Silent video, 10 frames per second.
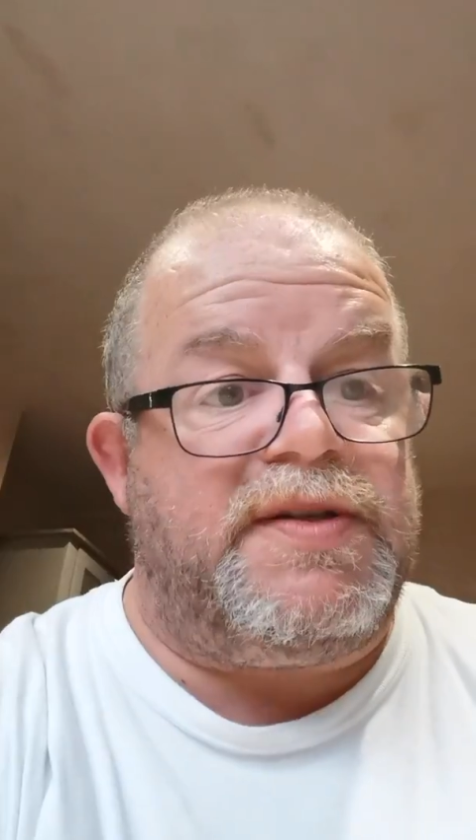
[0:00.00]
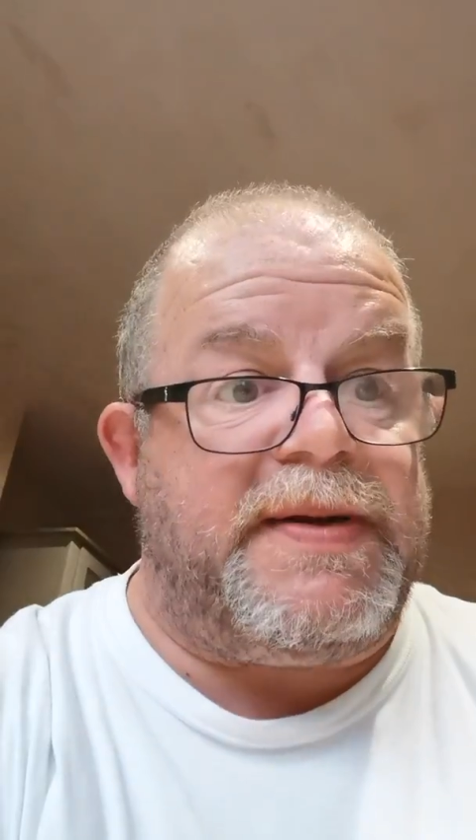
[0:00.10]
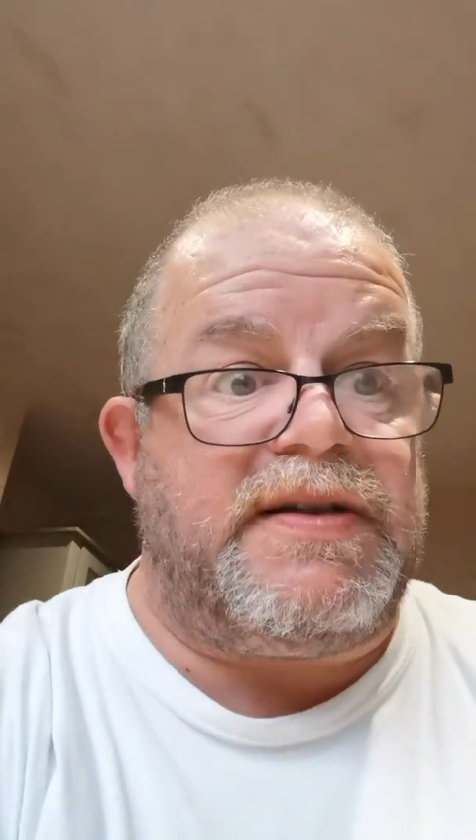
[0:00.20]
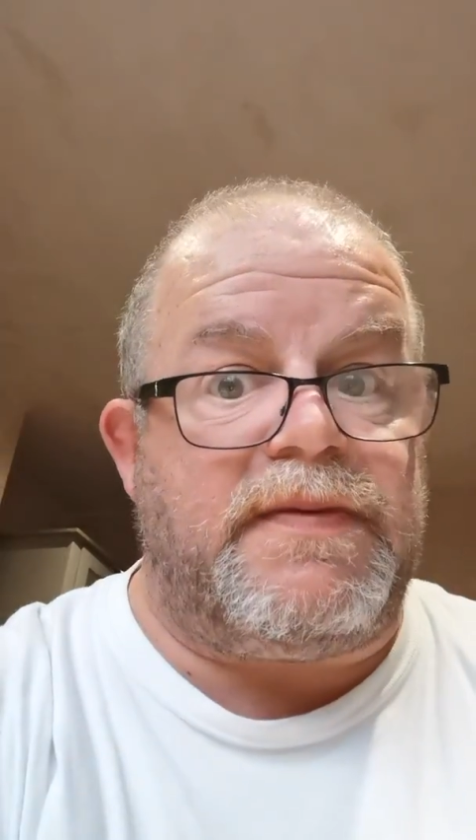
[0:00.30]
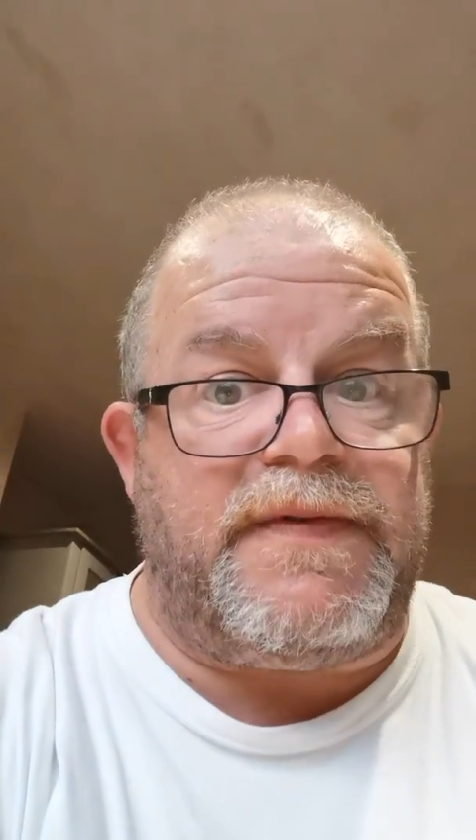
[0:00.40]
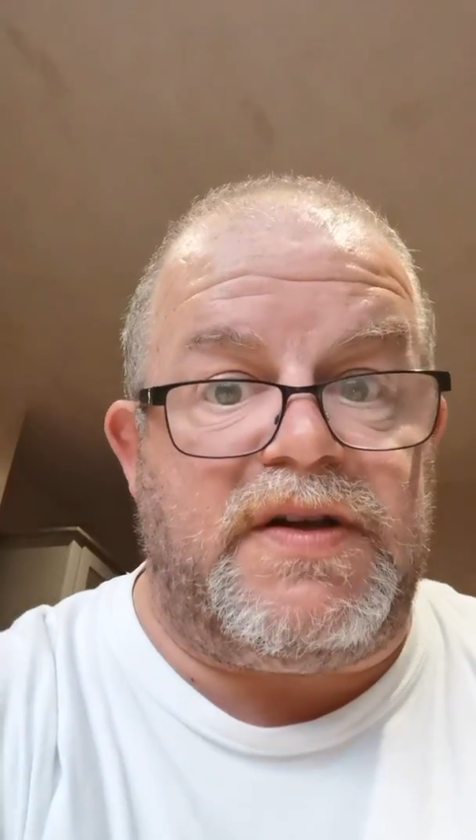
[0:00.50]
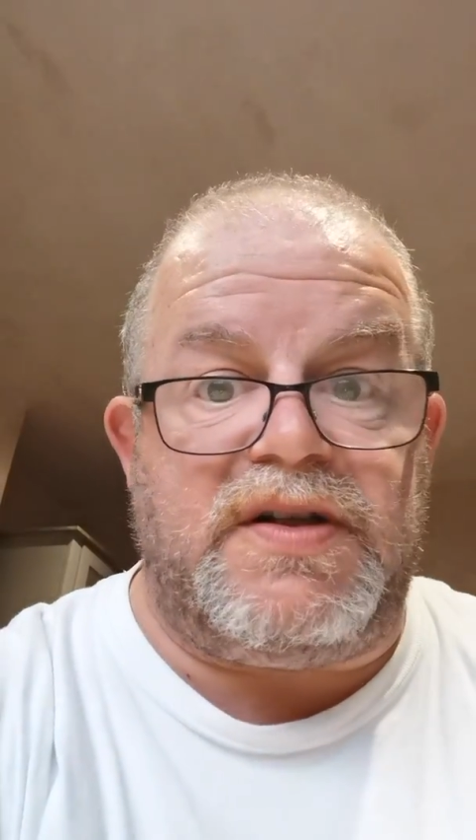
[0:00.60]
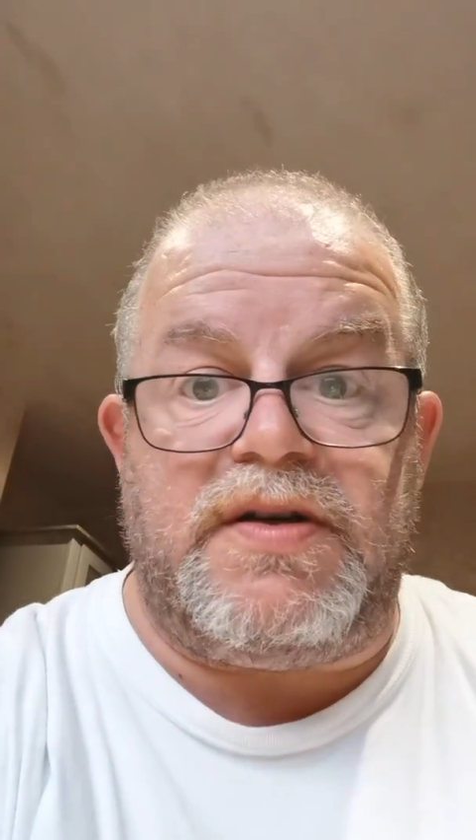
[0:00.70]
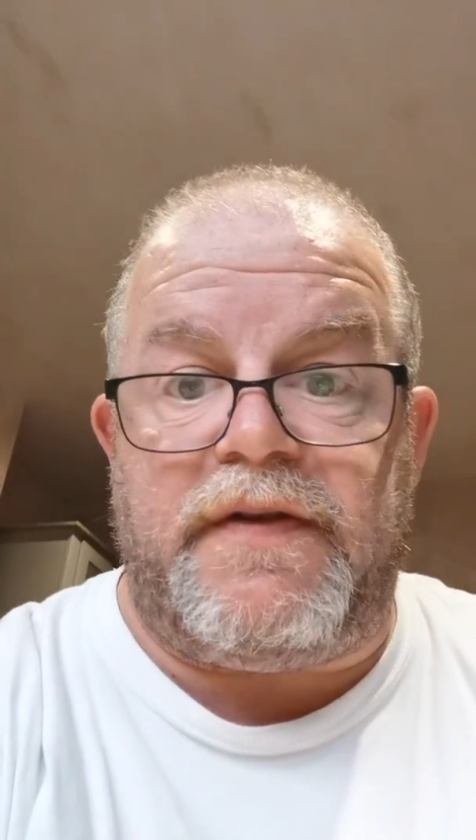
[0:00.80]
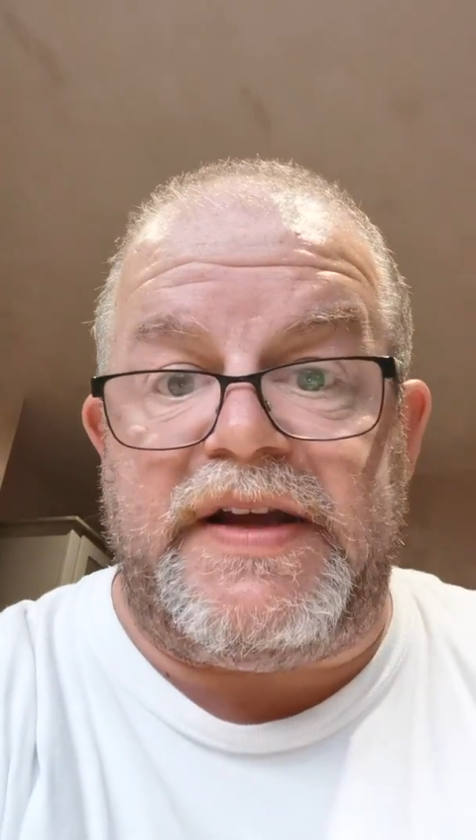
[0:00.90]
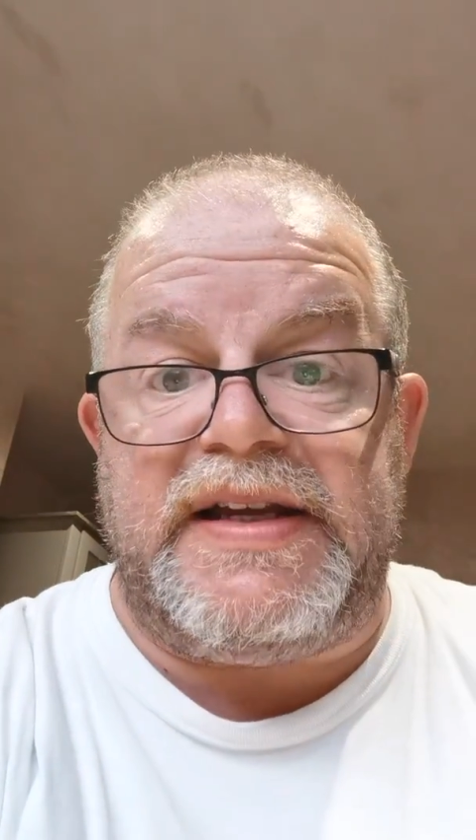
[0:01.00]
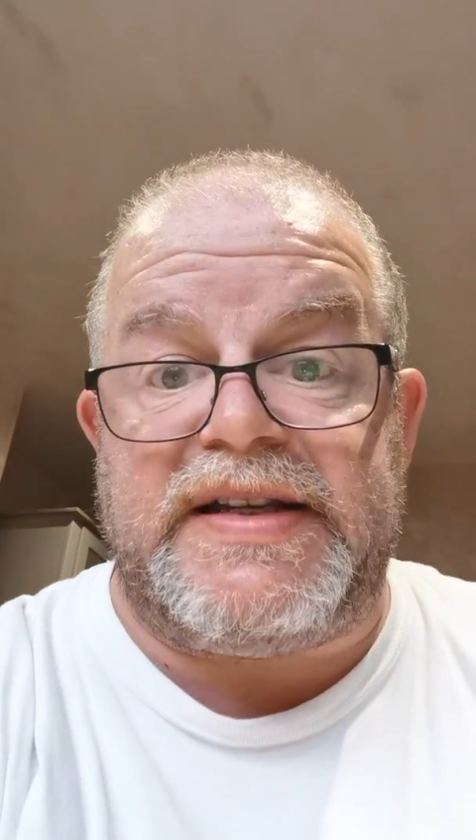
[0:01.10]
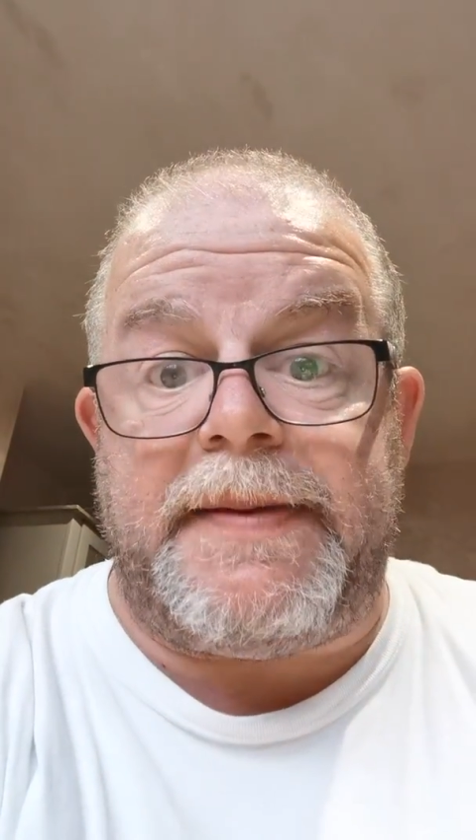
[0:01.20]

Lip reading: Spectrum version of it is